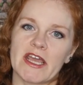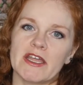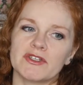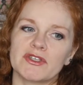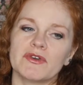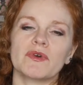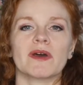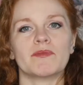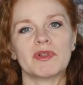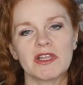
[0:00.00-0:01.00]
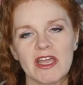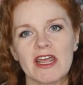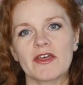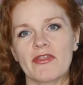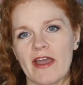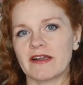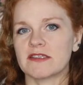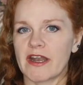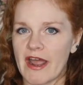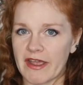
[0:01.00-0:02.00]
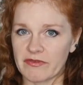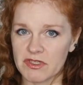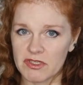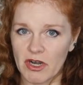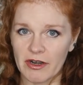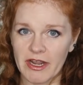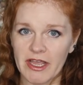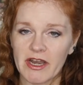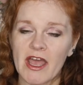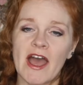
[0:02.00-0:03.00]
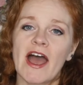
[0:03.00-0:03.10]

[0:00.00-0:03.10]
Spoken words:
into completing things that I have started,